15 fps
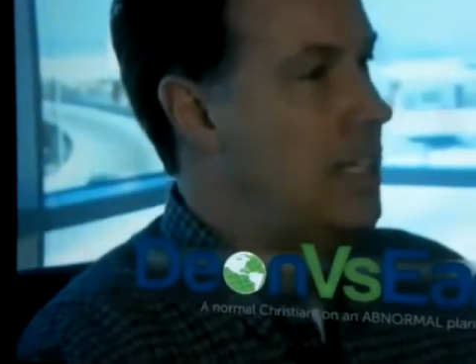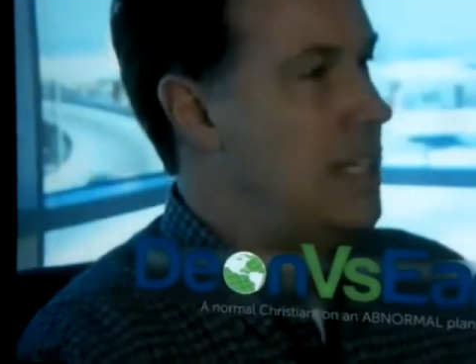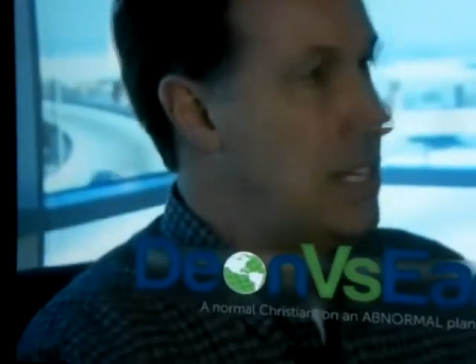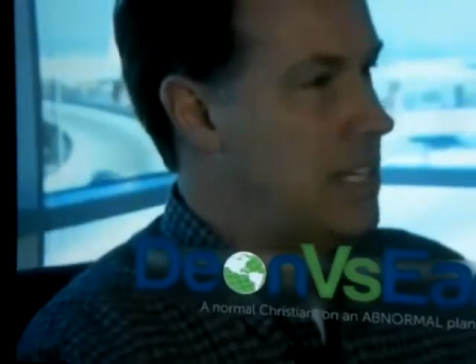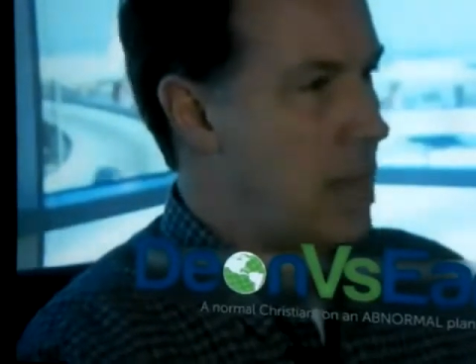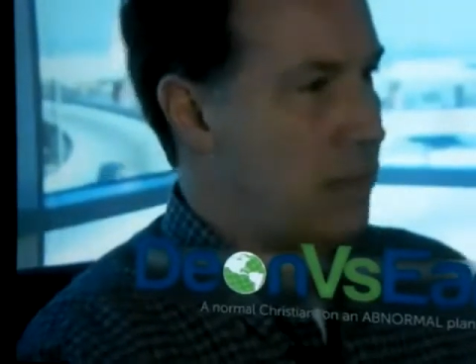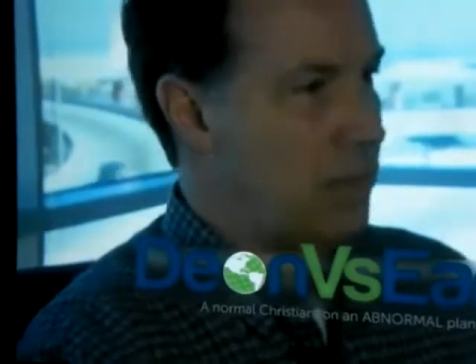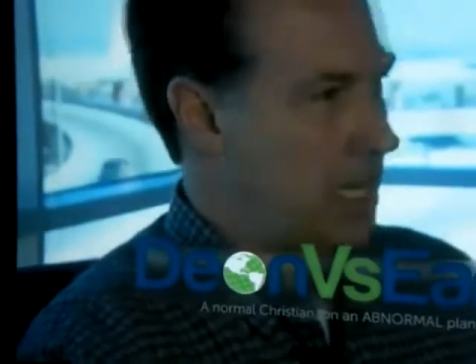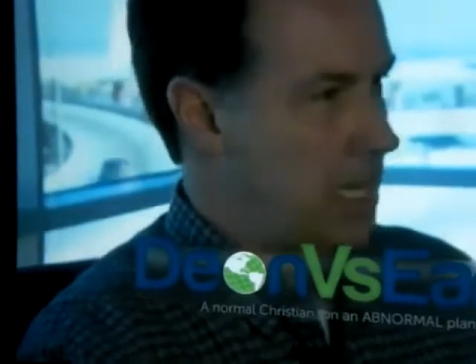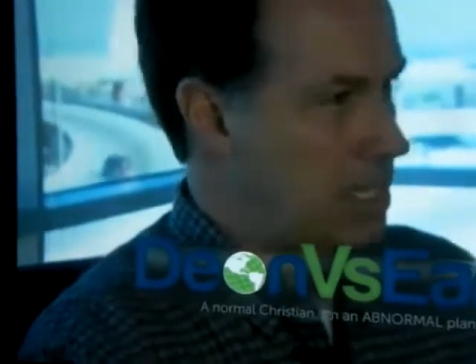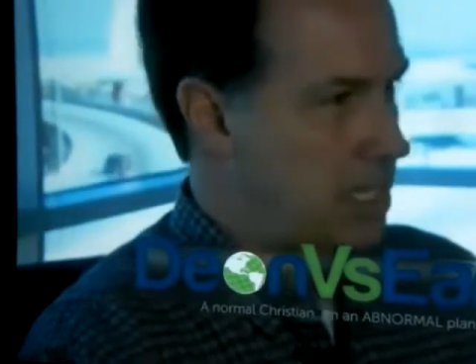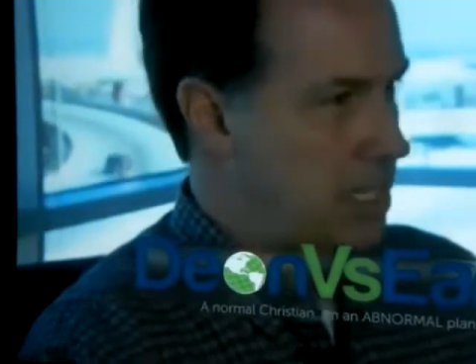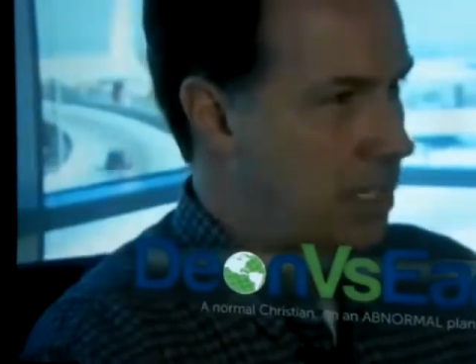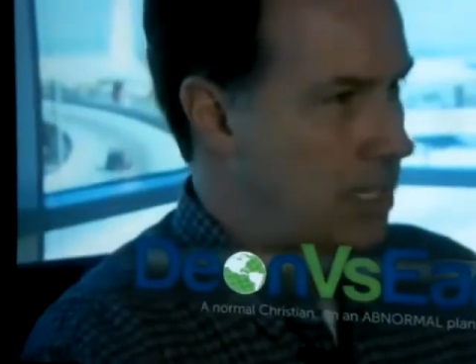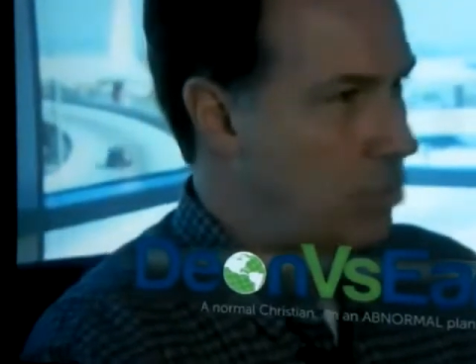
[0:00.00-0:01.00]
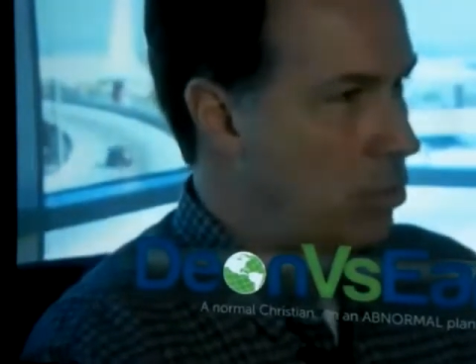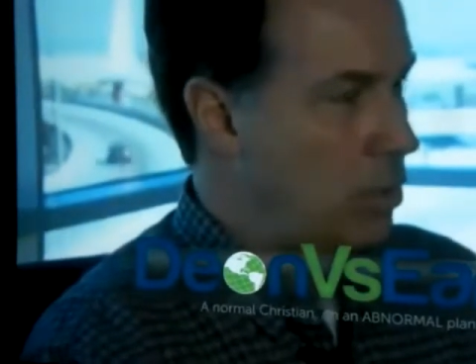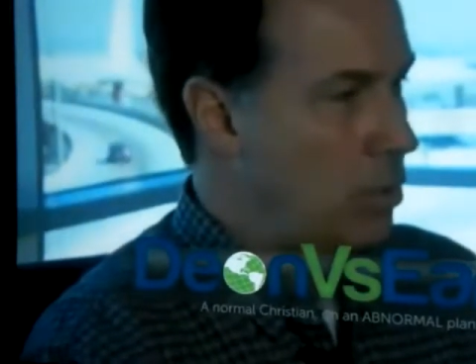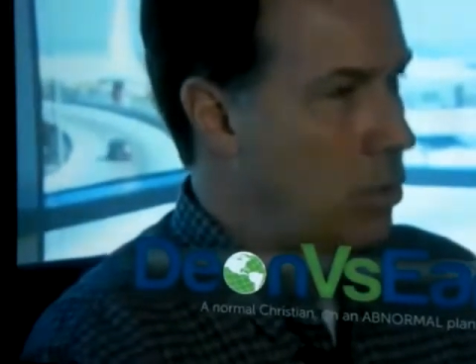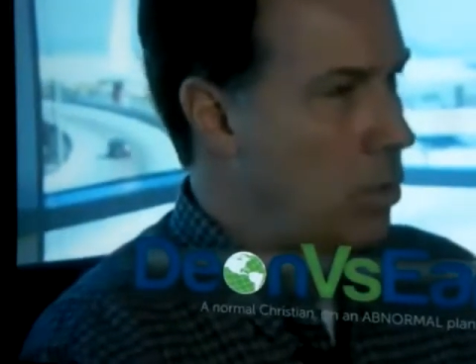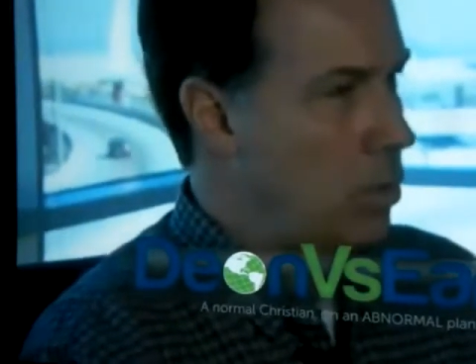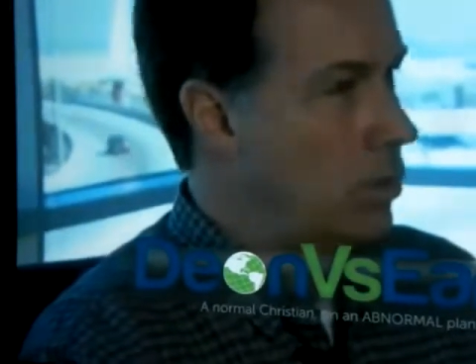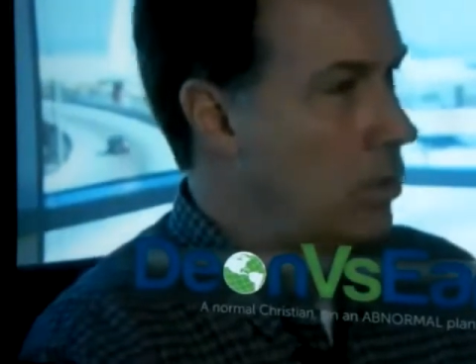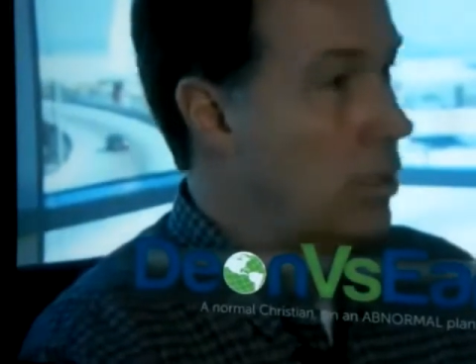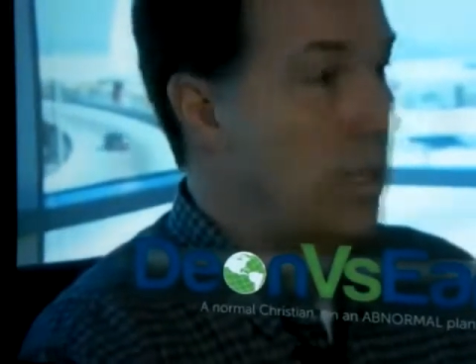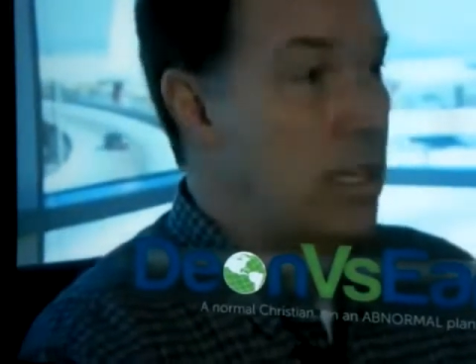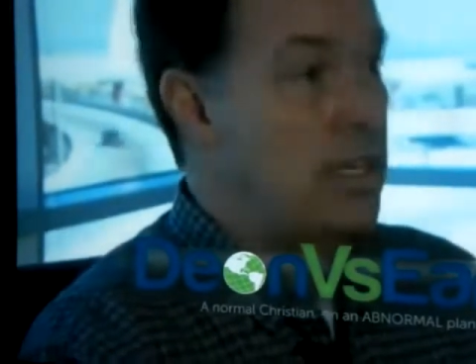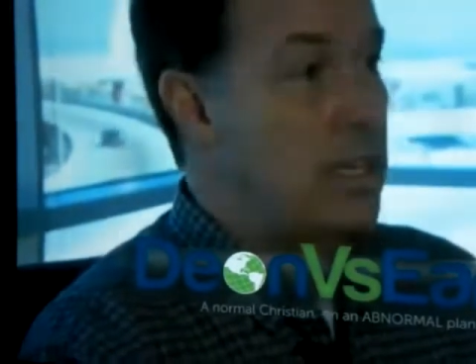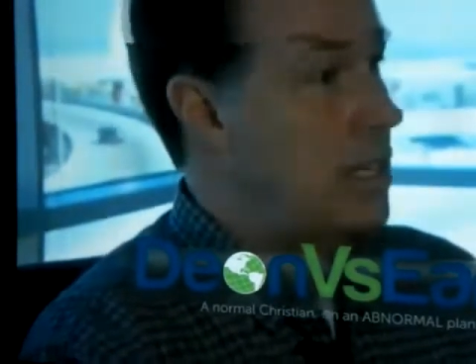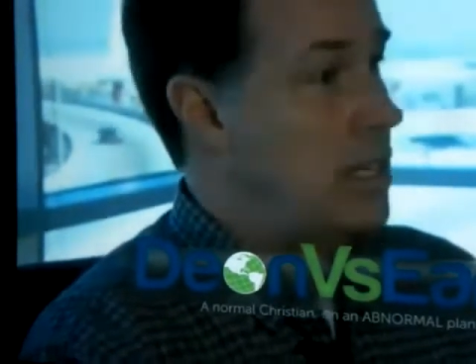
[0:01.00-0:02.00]
its application in the real
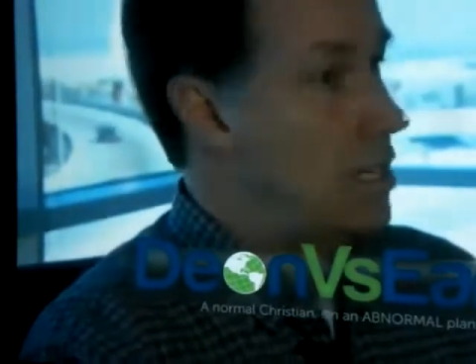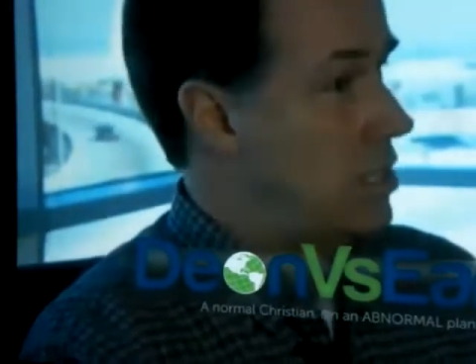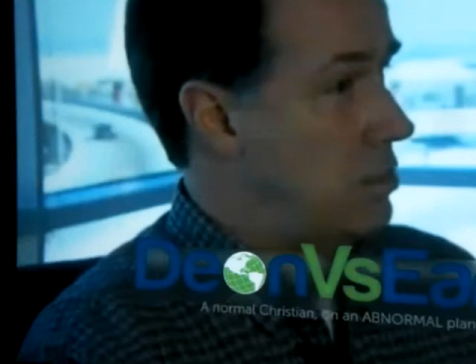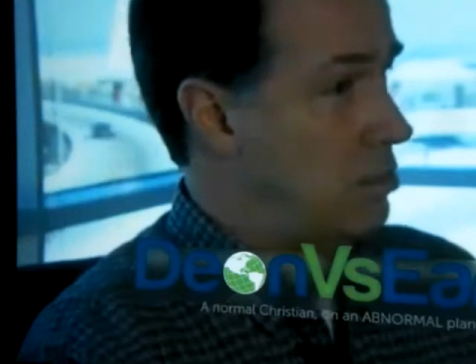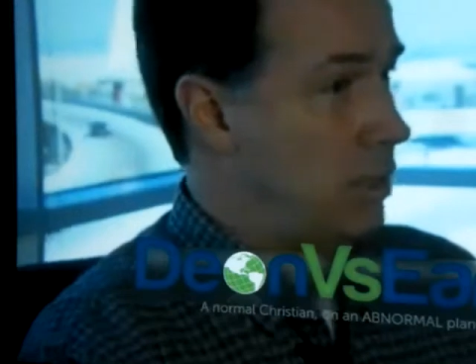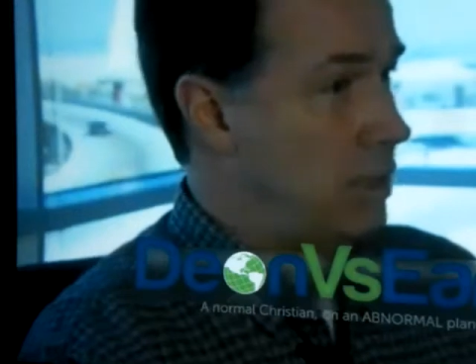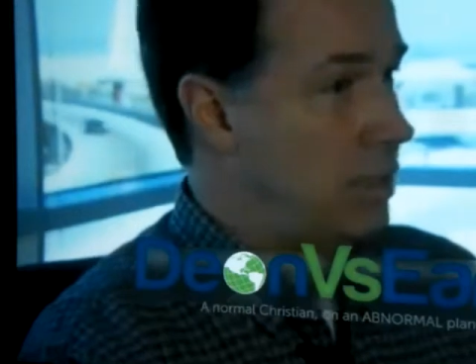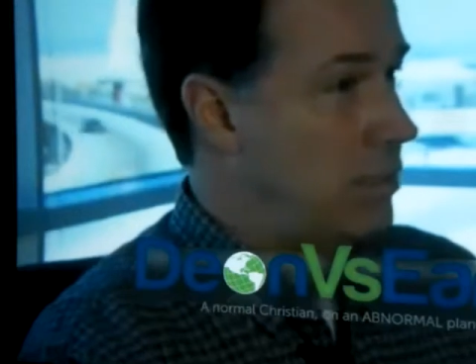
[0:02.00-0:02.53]
world, doesn't